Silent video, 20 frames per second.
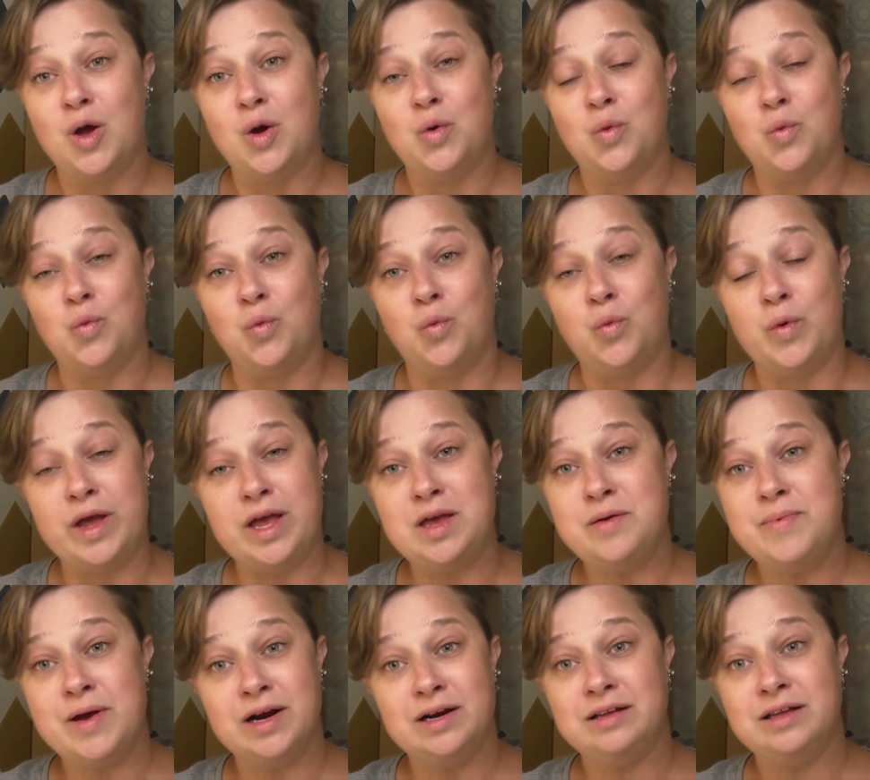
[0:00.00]
we
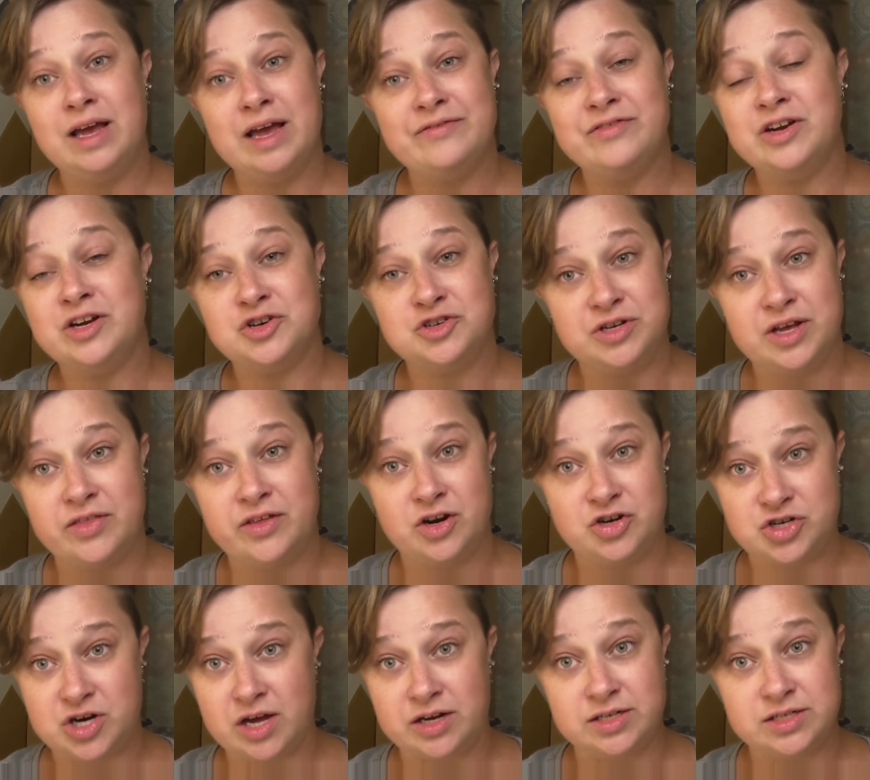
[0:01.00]
barely even understand that our
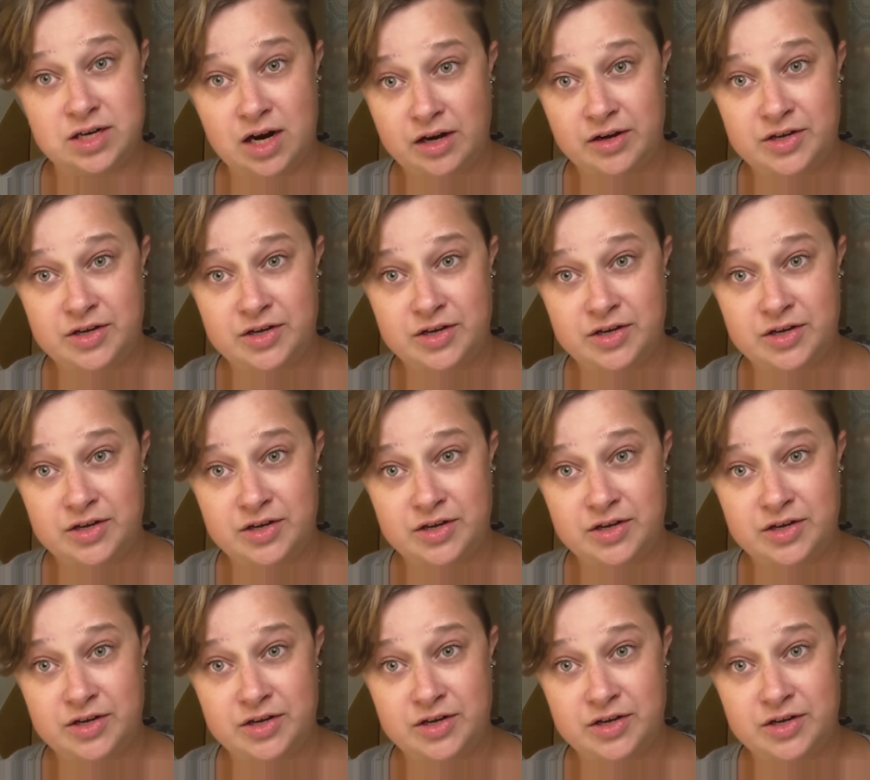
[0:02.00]
child is talking